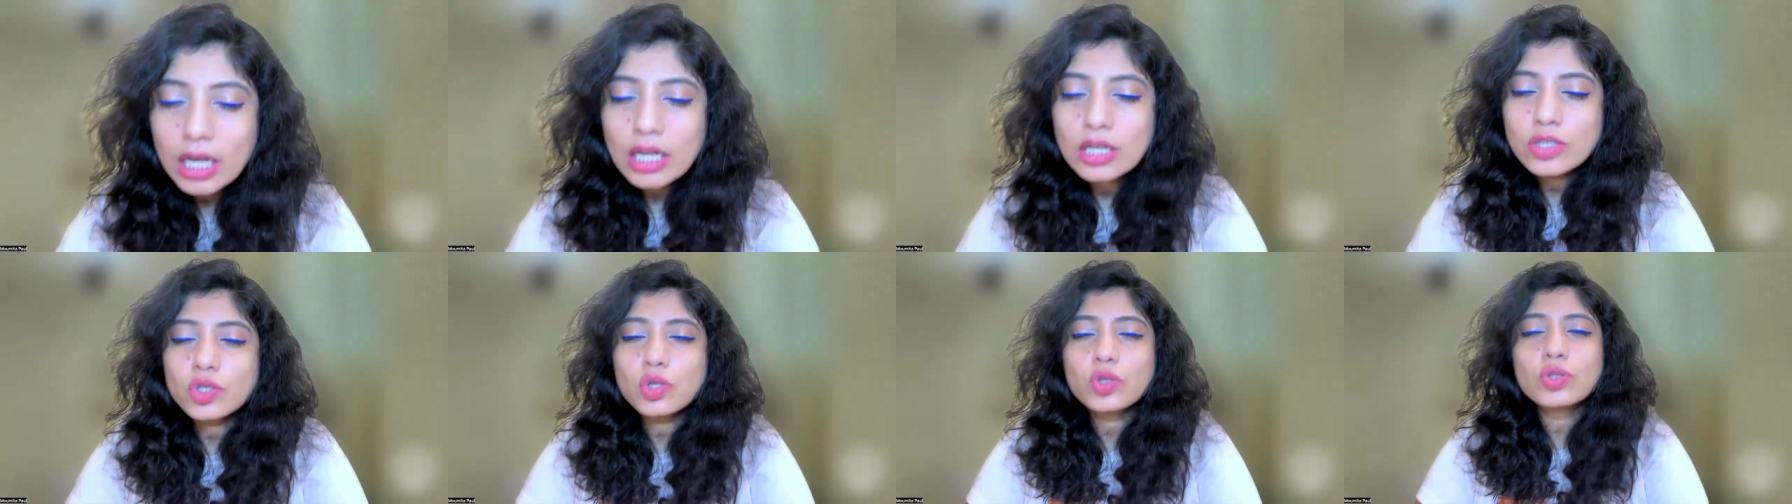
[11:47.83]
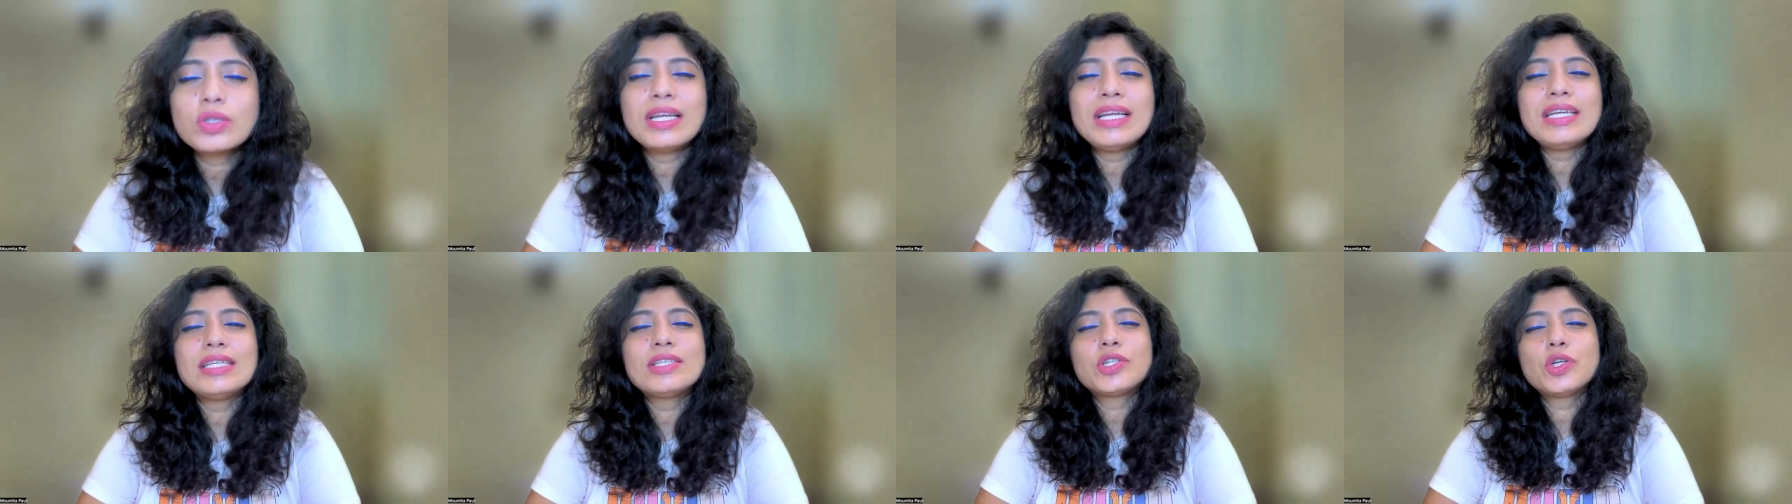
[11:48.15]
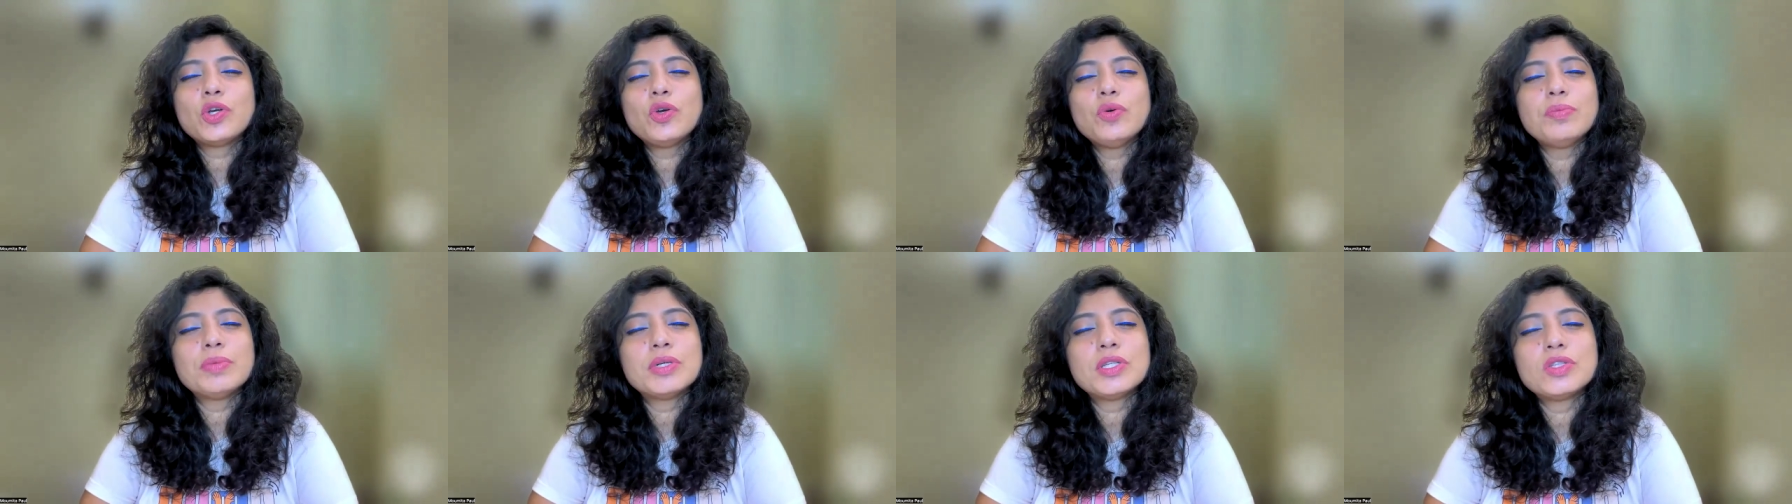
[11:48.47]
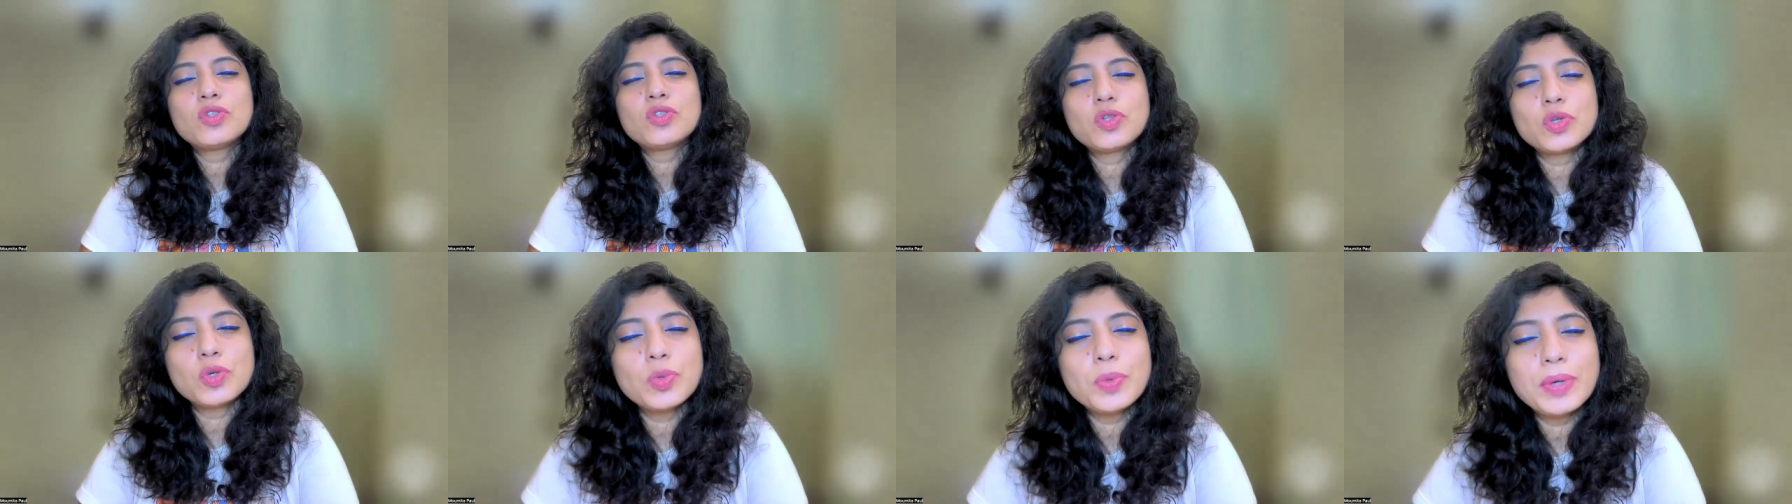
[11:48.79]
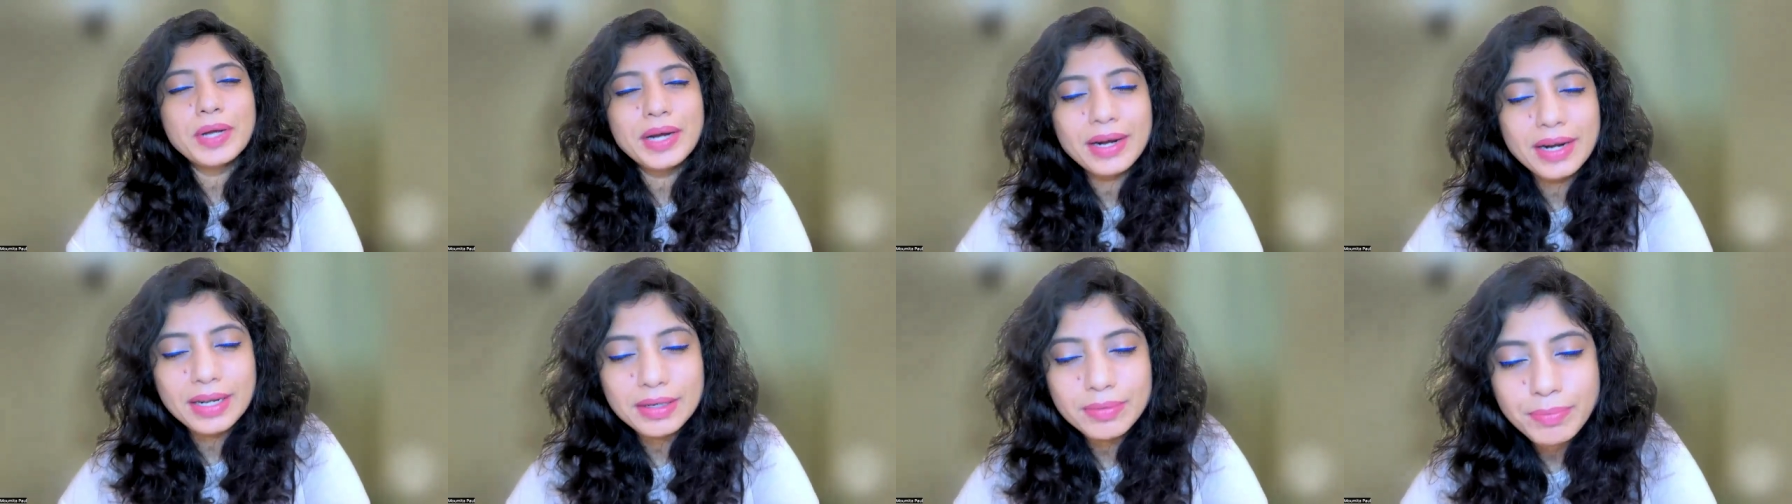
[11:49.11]
So these humans who
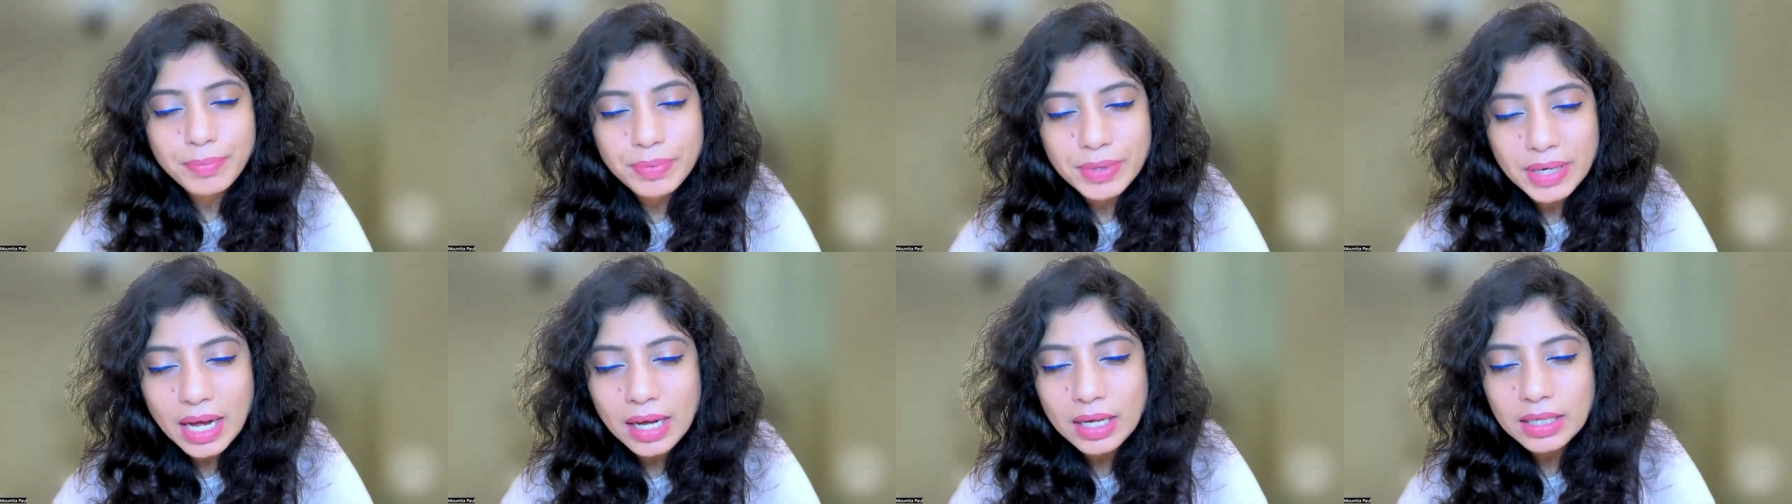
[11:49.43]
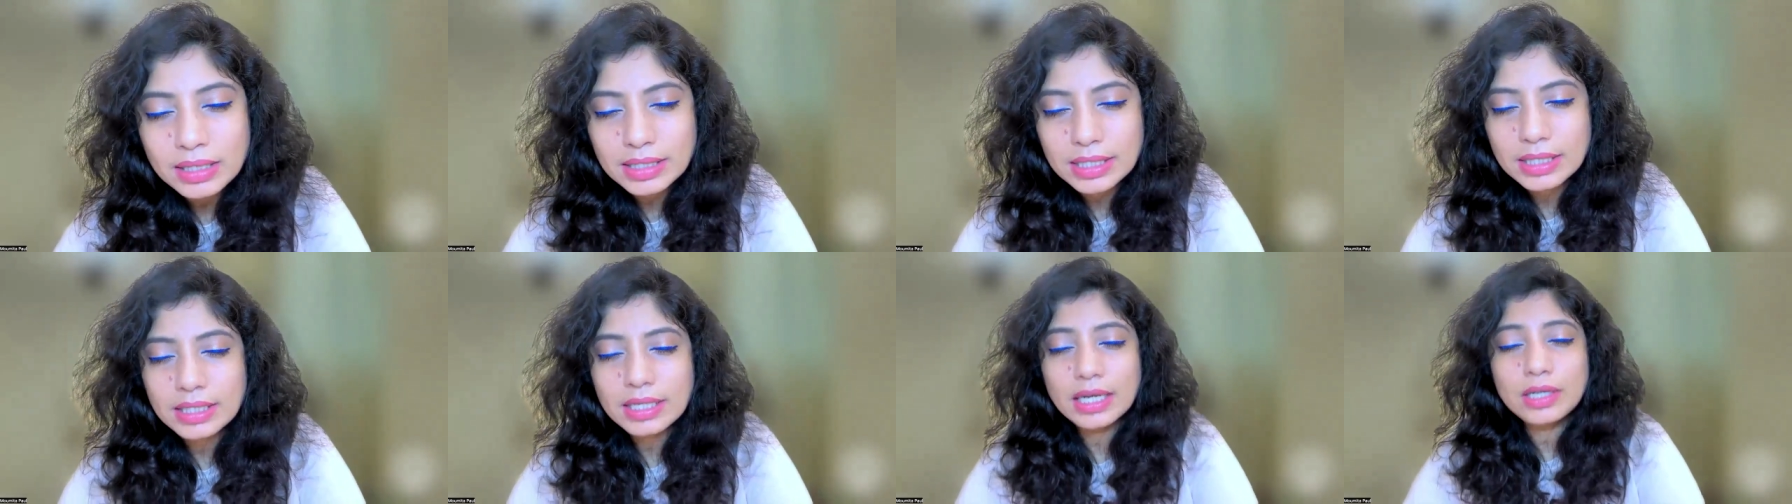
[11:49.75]
were abducted